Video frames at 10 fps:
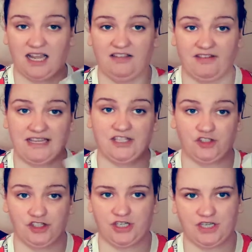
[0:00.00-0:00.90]
if I eat
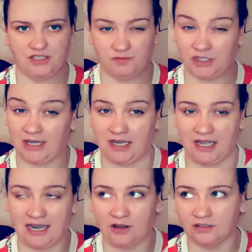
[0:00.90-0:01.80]
cheese, which I
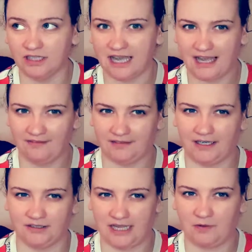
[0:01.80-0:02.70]
only have
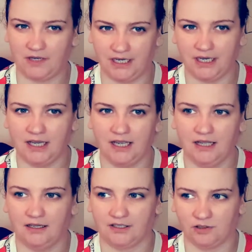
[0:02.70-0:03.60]
like dairy,
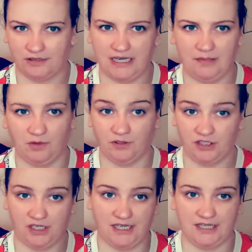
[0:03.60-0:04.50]
cream or
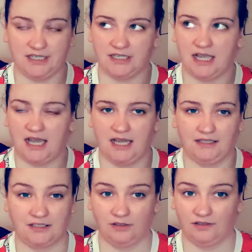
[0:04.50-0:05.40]
cheese,
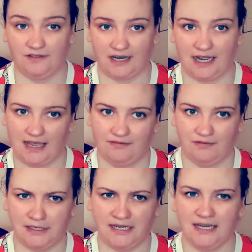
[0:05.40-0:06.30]
that's the only thing I have
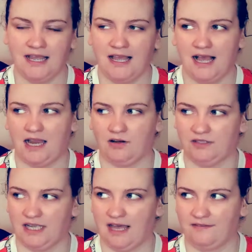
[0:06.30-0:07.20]
really. I
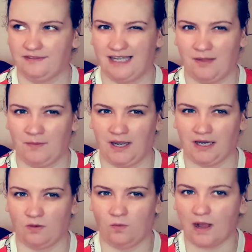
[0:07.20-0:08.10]
only have them
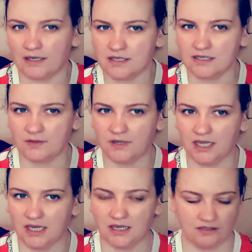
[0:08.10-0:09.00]
like once a
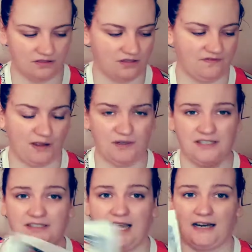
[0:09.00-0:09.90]
week, so if I would
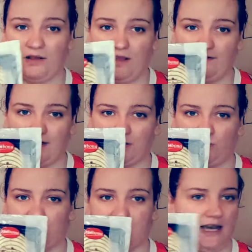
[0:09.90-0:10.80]
eat that, I'll have like
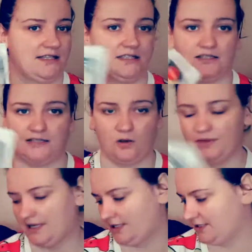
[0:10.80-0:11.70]
2 slices and that'll be
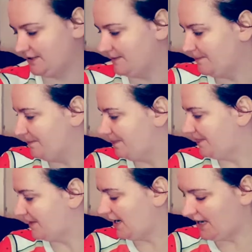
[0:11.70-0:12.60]
it.
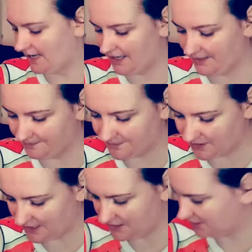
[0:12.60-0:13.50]
So
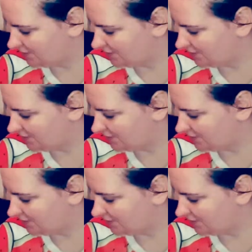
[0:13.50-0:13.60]
that's the